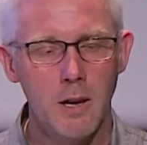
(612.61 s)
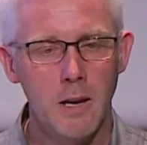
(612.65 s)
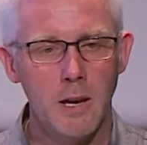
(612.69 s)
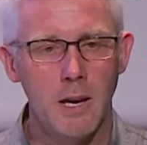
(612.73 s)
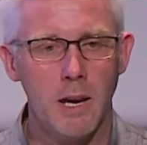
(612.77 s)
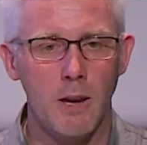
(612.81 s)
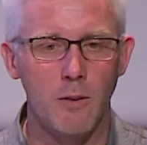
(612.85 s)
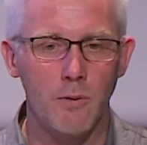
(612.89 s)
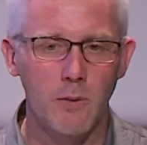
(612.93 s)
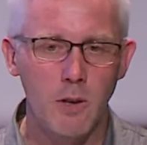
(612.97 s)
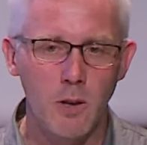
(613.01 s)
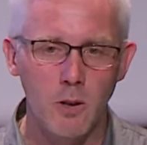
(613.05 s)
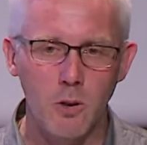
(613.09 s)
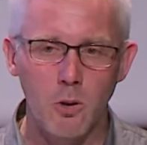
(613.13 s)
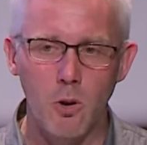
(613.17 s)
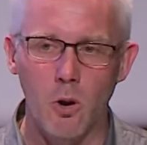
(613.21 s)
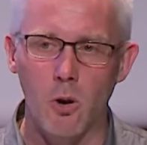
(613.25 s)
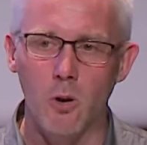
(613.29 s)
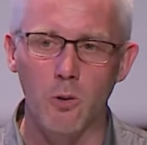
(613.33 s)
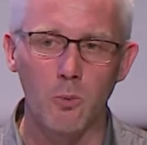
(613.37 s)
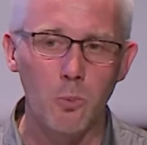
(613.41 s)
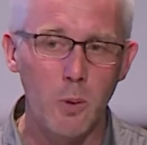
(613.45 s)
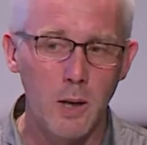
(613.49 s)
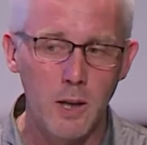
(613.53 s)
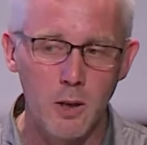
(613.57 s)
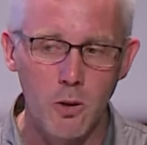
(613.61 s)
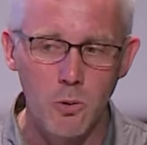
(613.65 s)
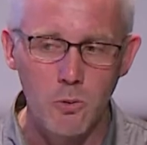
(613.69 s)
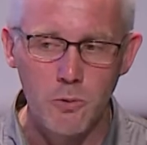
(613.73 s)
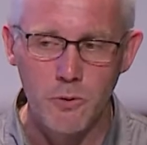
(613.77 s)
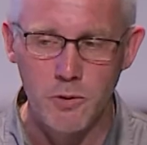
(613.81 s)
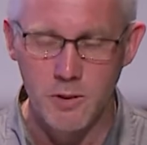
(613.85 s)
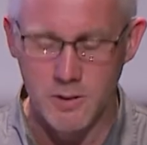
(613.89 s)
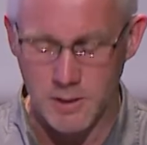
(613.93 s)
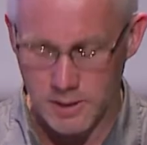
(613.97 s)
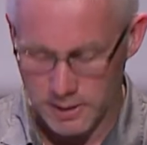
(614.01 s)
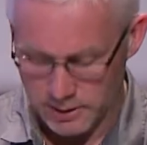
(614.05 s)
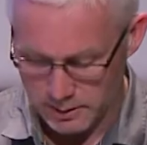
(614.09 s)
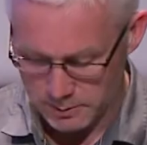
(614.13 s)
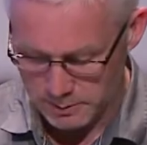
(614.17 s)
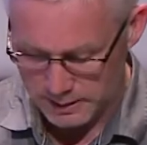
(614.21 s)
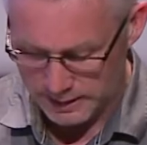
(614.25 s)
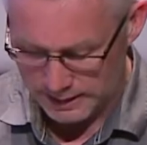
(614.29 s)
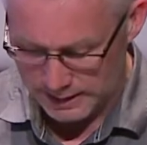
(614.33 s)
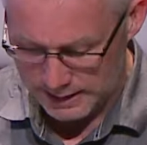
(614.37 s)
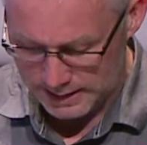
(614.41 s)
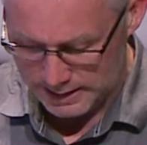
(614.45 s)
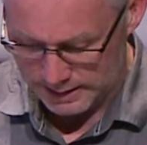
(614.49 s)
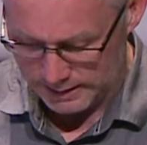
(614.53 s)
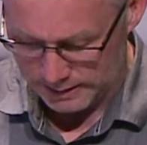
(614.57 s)
If they're gone, we don't see them
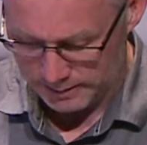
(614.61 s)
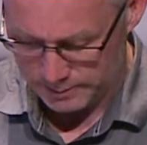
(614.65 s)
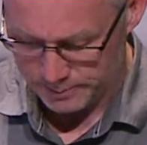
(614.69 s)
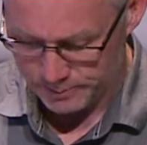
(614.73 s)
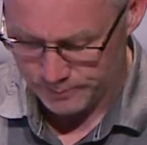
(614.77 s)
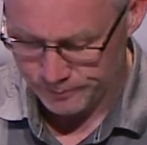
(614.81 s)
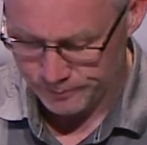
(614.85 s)
again.